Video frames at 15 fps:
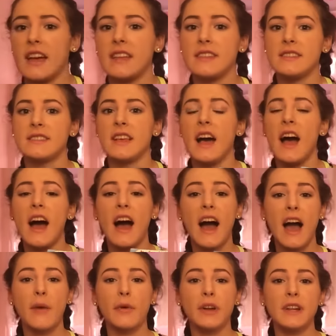and
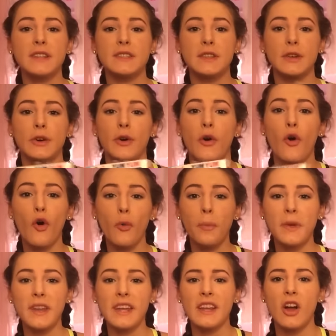I wanted to
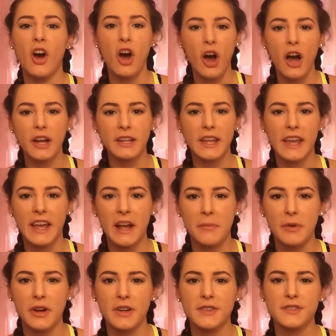open it on
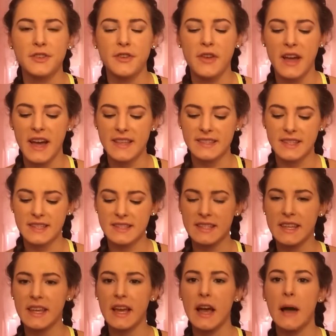camera so you guys could
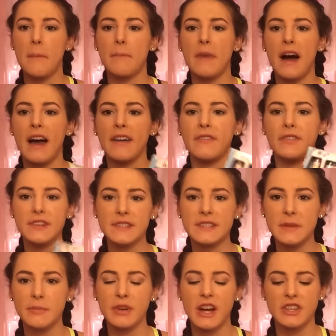see my
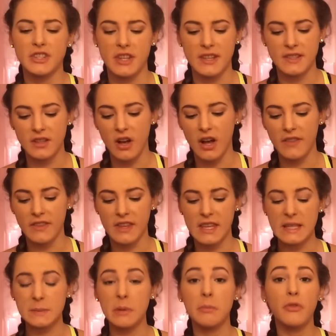first impressions on
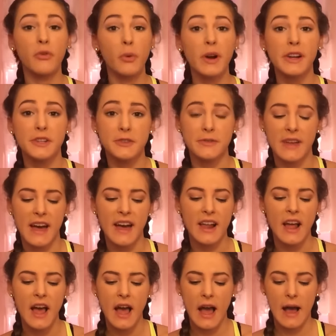these. But before I do
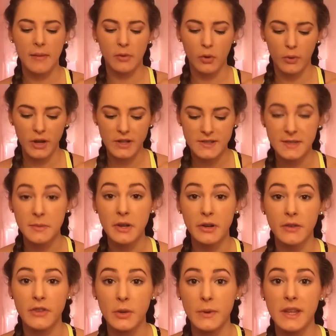that, I'm going to be
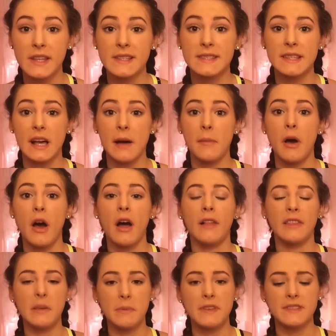reviewing some
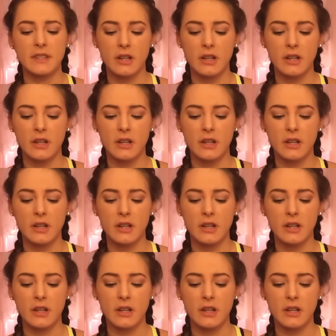lippies